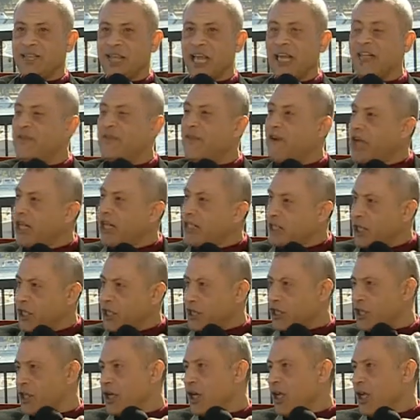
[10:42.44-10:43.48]

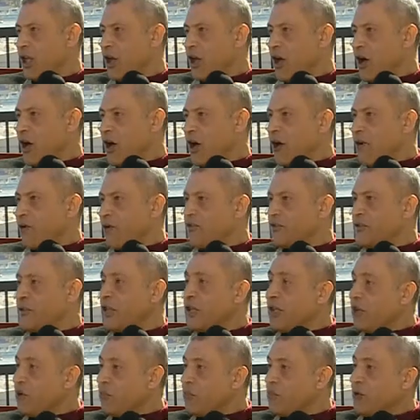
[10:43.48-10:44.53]
advantage of the
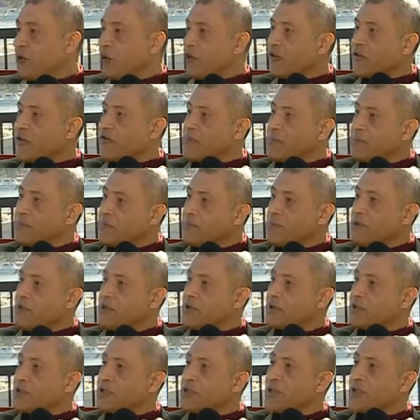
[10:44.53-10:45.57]
number of people
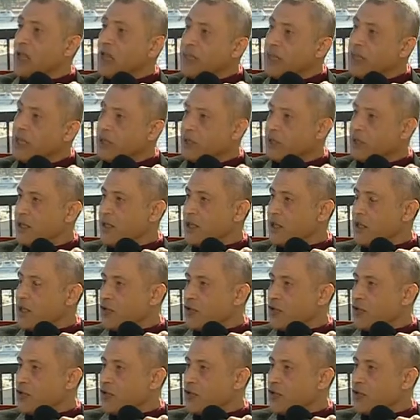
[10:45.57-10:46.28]
who's coming